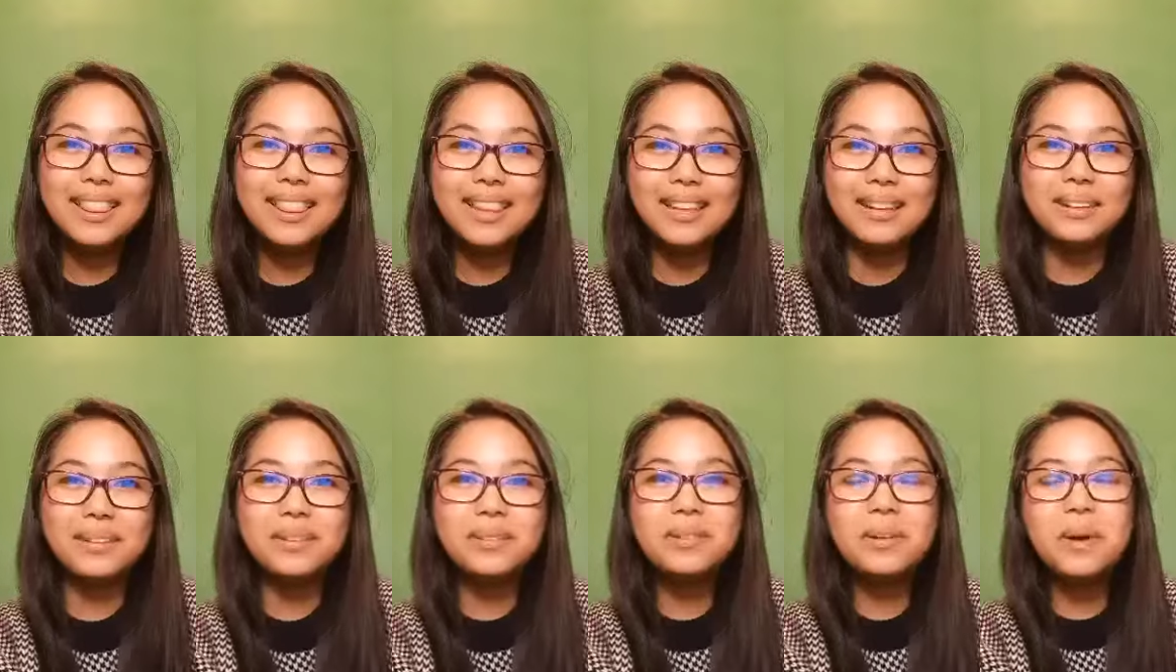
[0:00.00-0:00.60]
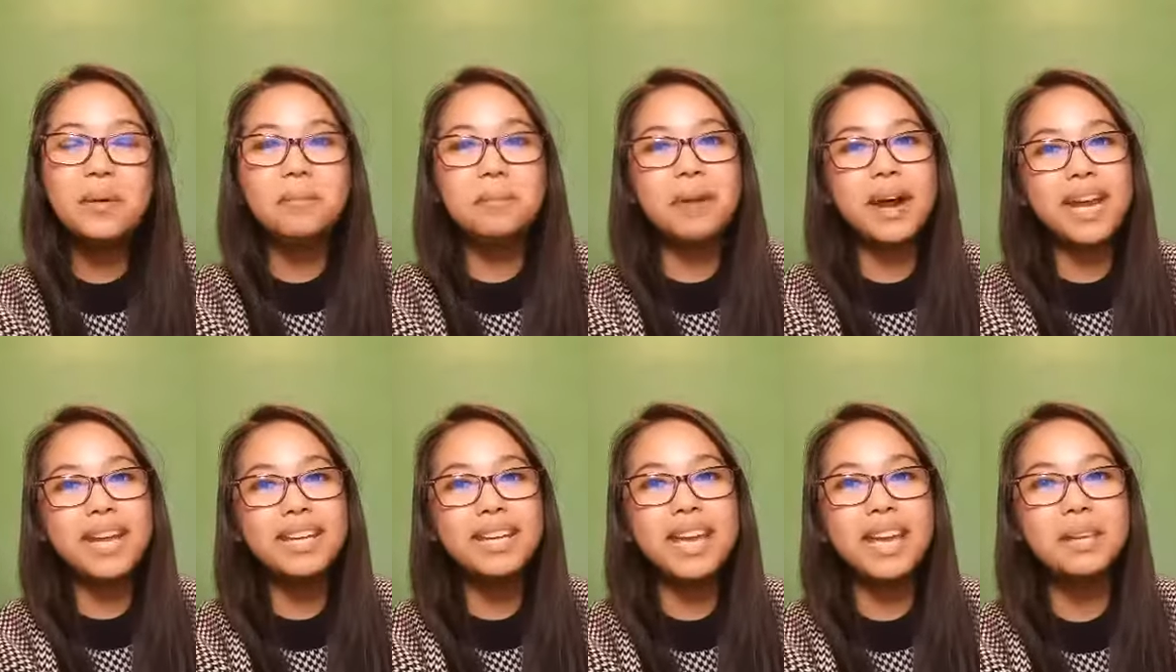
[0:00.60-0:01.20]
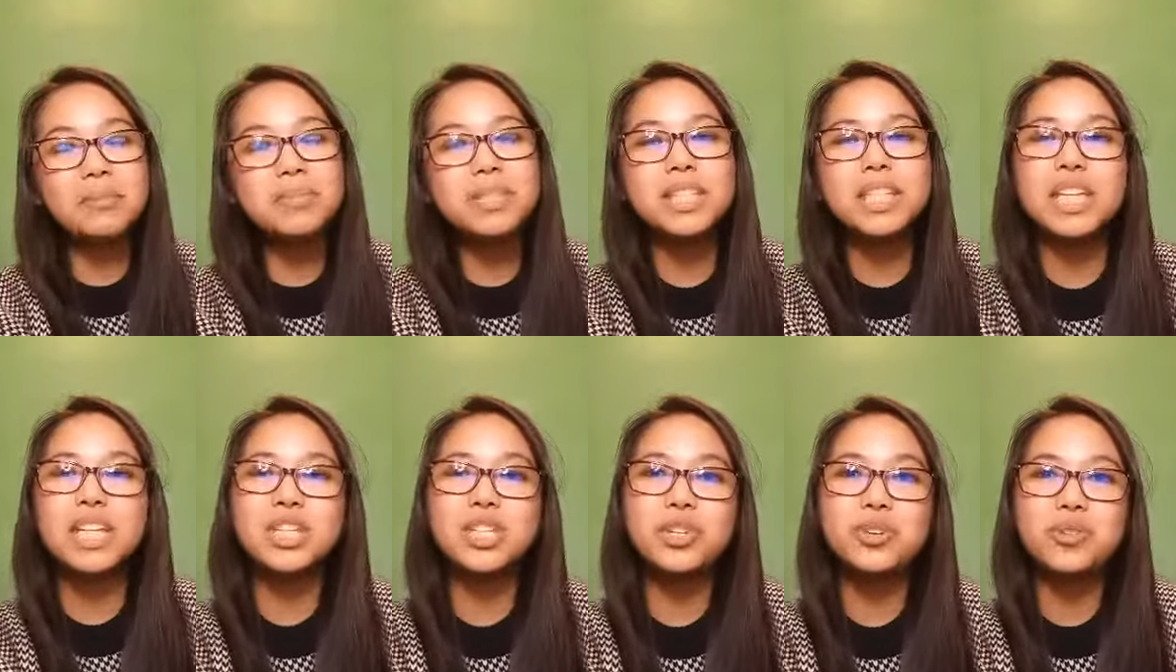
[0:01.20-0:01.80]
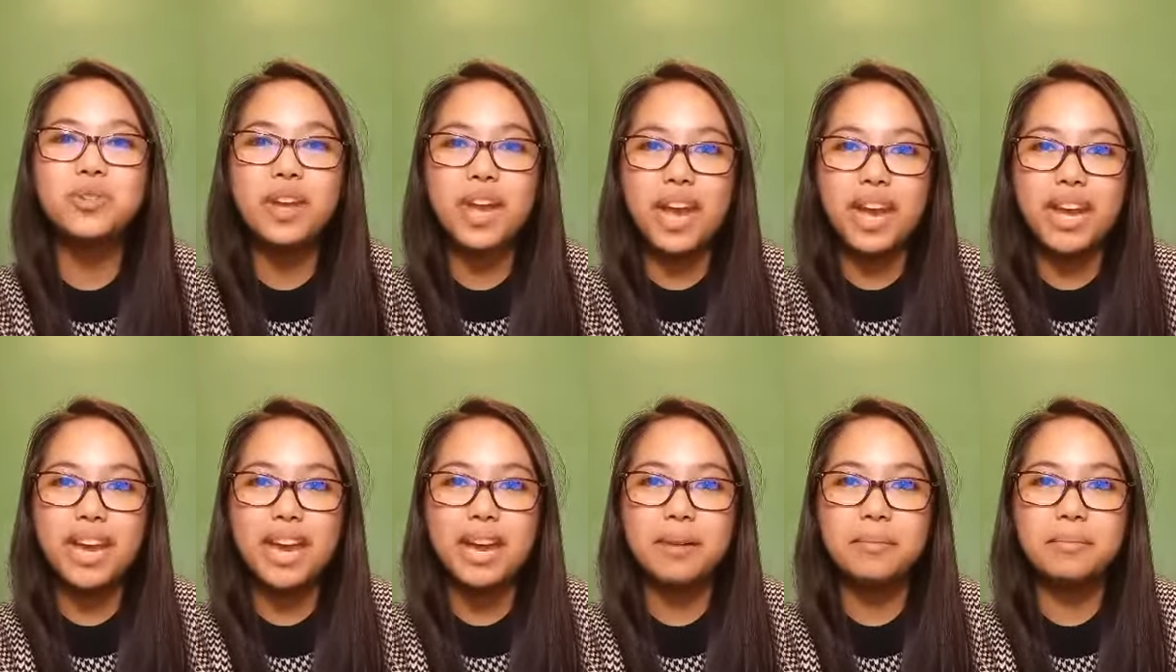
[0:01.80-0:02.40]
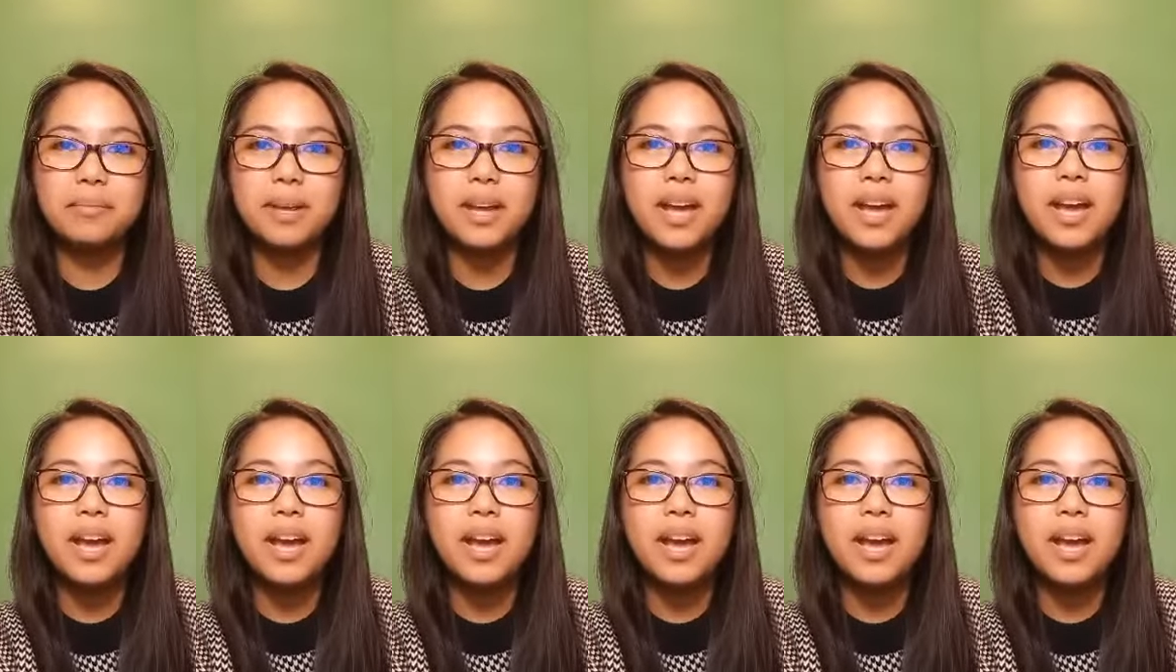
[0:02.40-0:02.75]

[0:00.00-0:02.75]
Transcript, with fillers: Hello, my name's Teacher AM.